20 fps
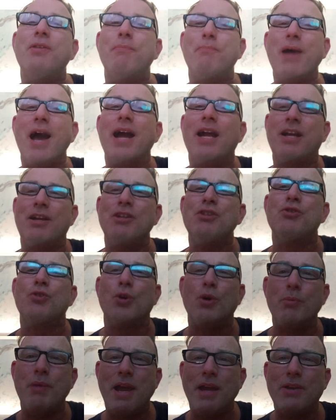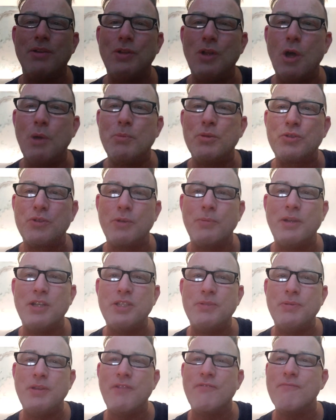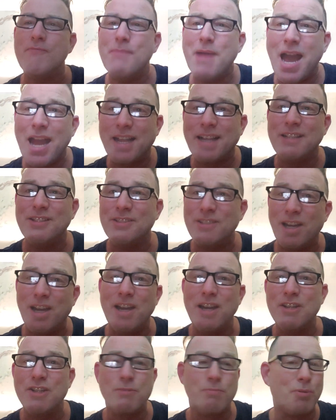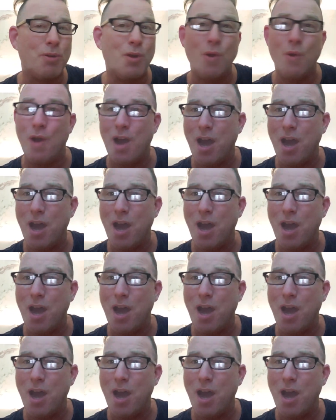the back control panel almost reminds me of McIntosh Pro